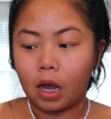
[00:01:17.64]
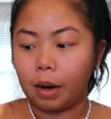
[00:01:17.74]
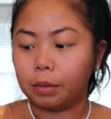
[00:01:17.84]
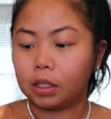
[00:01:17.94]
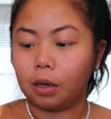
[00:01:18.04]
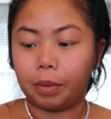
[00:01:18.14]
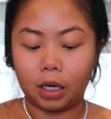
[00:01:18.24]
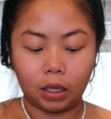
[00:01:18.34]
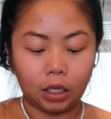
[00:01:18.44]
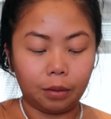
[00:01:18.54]
I'm just gonna
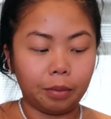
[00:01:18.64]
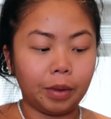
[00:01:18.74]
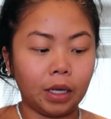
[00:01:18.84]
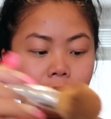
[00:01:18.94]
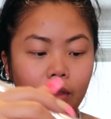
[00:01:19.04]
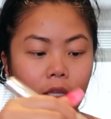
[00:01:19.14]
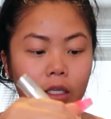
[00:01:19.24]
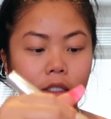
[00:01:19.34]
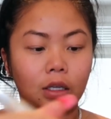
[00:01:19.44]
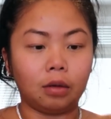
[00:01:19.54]
pick a little bit of
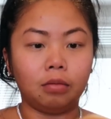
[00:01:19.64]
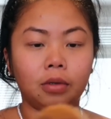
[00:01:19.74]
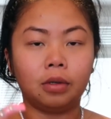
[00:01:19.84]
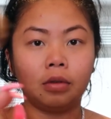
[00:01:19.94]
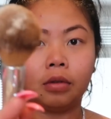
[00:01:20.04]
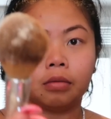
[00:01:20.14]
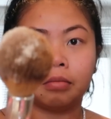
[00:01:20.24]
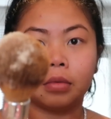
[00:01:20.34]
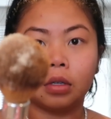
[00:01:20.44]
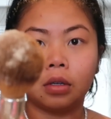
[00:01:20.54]
this up,
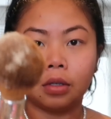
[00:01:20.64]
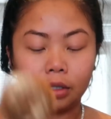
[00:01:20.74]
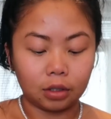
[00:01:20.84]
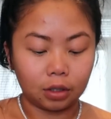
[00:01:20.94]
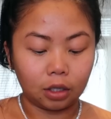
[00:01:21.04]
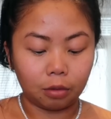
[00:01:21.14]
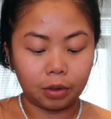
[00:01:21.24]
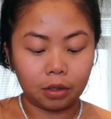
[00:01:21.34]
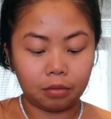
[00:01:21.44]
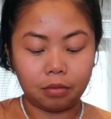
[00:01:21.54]
a little
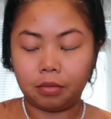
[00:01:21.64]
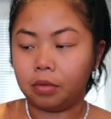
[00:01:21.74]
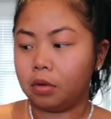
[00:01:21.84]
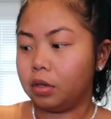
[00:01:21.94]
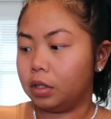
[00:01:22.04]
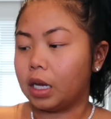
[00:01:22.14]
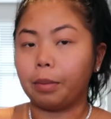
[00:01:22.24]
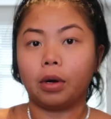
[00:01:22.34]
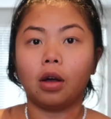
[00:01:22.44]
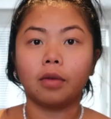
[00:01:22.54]
bit,
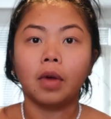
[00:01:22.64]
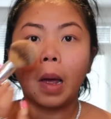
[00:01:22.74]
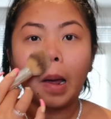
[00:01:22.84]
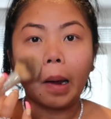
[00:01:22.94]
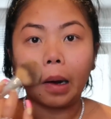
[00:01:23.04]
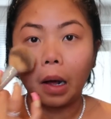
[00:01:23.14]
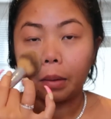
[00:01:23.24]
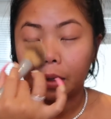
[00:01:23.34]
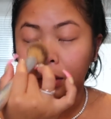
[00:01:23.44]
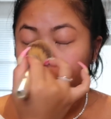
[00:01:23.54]
tap it off, and
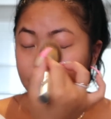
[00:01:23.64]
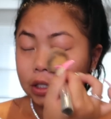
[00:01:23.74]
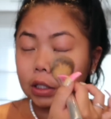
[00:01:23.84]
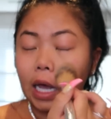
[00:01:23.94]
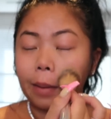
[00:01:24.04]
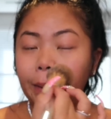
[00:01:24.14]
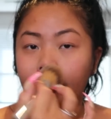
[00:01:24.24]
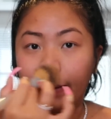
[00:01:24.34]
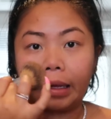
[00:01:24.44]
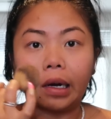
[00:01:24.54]
all I'm gonna do is just tap
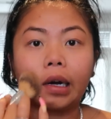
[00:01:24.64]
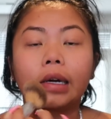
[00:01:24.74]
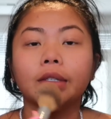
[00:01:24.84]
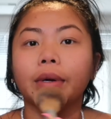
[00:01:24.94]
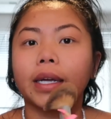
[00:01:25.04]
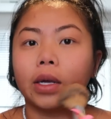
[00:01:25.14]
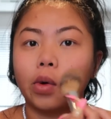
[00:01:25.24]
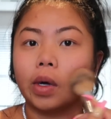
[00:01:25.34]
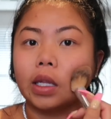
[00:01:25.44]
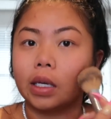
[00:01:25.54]
it on the areas where I get
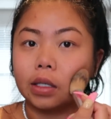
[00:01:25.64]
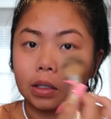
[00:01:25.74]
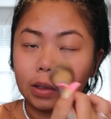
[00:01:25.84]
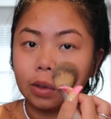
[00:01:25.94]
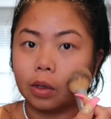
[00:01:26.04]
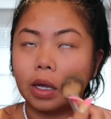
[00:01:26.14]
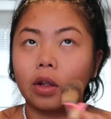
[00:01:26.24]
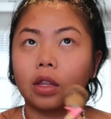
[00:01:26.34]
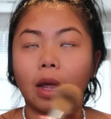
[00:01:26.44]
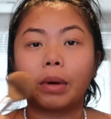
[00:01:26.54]
oily. I'm
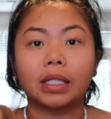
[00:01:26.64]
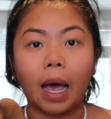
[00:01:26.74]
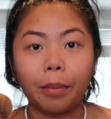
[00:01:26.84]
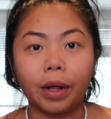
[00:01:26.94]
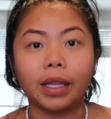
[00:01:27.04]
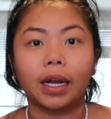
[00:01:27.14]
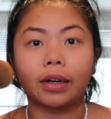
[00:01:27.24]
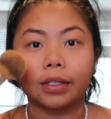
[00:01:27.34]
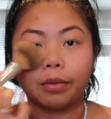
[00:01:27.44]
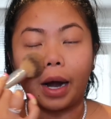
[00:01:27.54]
gonna tap it on the
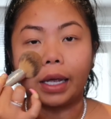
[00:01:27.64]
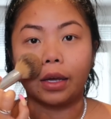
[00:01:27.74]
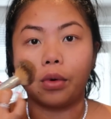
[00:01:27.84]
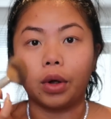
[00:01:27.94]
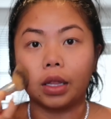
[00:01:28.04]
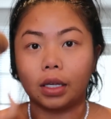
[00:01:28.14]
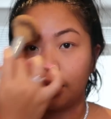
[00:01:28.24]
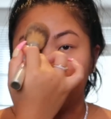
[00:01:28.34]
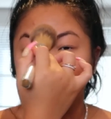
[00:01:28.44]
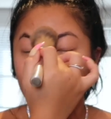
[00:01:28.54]
areas where I get oily.